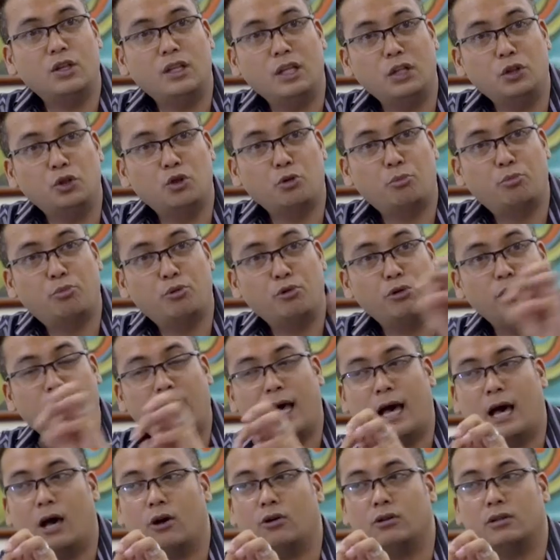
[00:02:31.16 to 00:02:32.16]
you need to pull
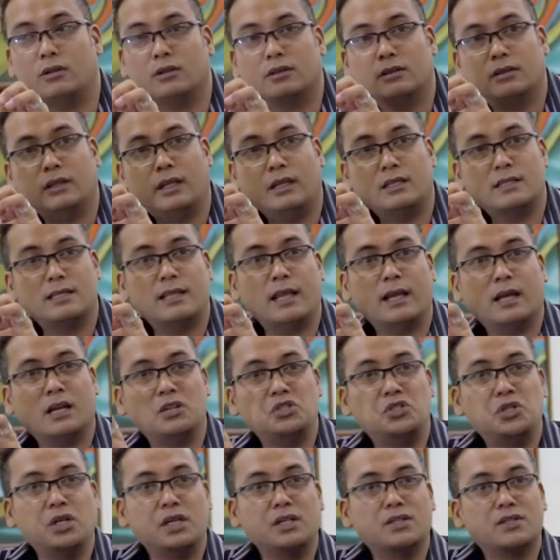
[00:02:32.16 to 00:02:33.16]
out. It's like a
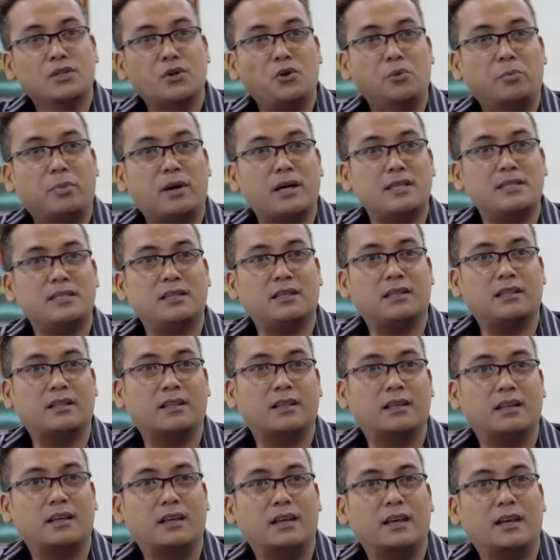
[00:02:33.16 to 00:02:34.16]
jigsaw puzzle.
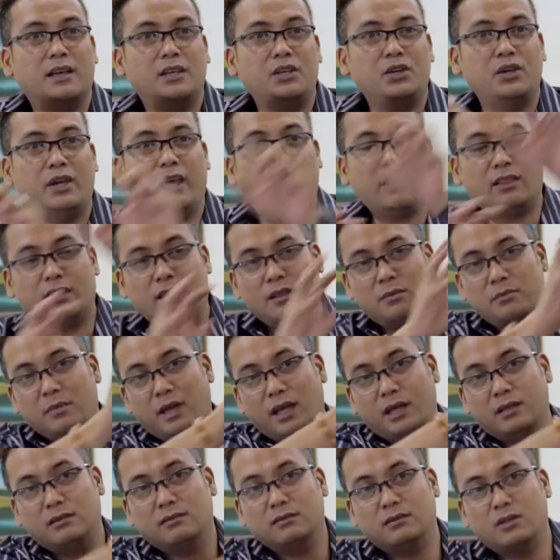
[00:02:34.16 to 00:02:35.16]
You get the
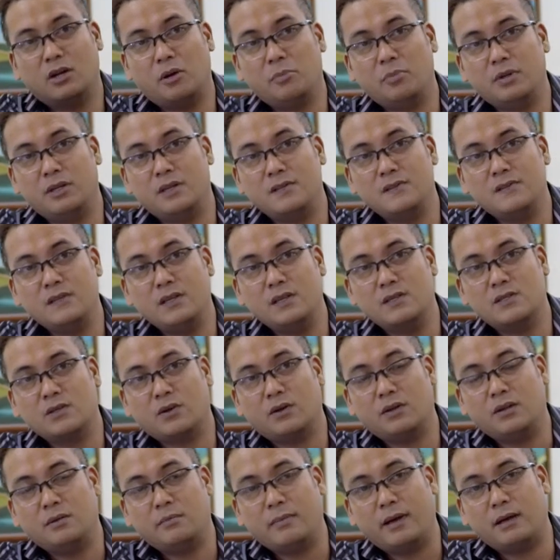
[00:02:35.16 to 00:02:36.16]
main competencies,
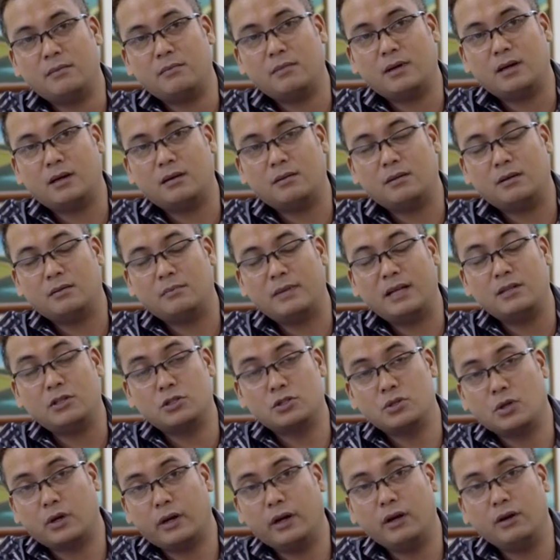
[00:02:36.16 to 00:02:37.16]
or the
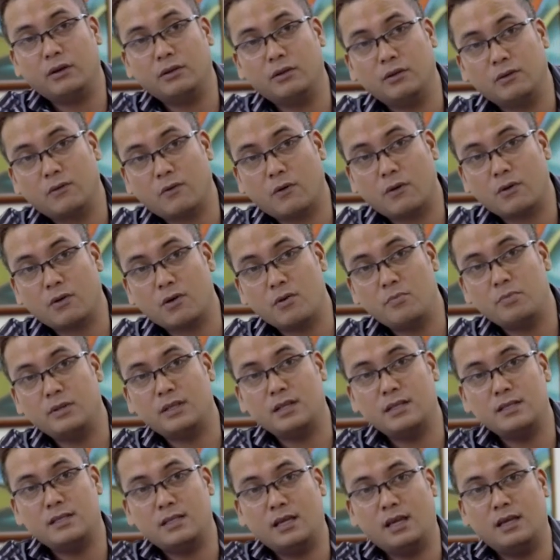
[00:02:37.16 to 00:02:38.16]
mandatory or the core
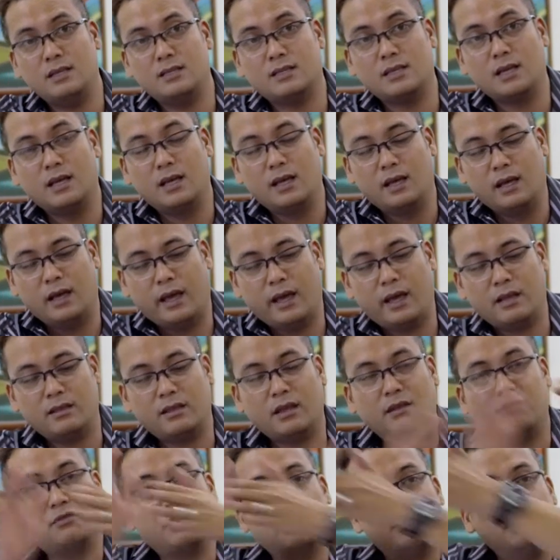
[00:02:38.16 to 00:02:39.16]
competencies, and
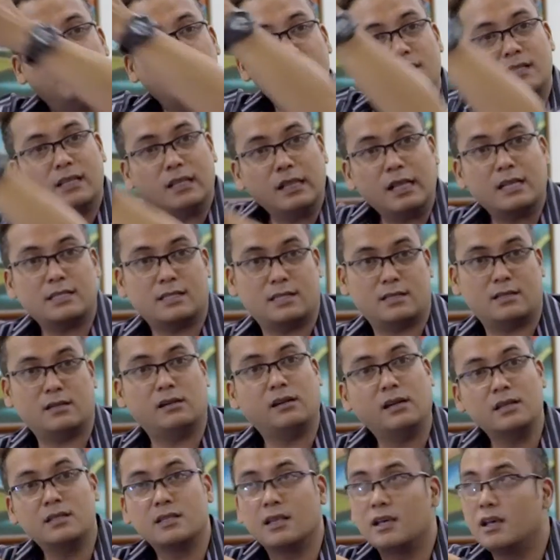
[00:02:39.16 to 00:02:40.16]
then from these
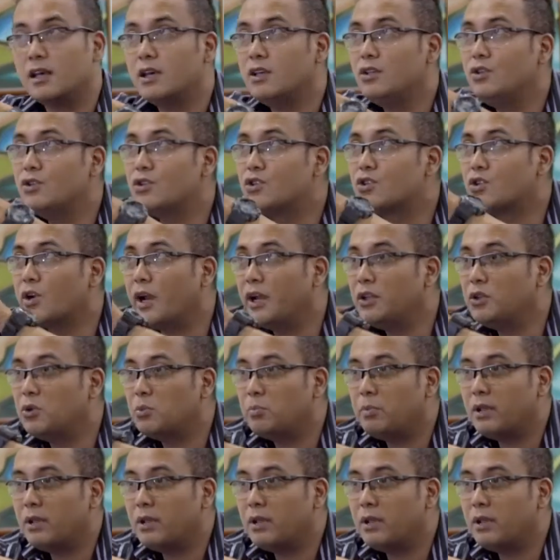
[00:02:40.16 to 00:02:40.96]
clusters, you try to